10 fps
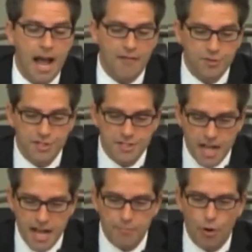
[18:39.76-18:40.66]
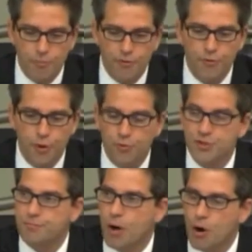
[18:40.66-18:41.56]
After today, I'm hopeful
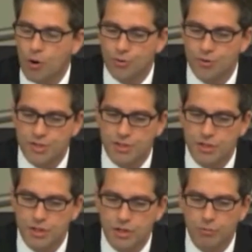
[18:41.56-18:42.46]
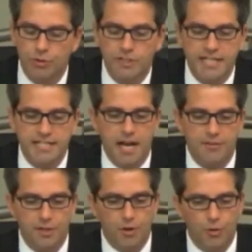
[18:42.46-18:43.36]
those opposed will lay
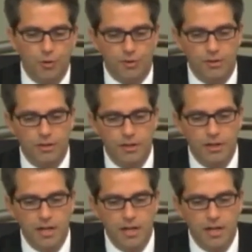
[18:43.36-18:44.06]
down their quiver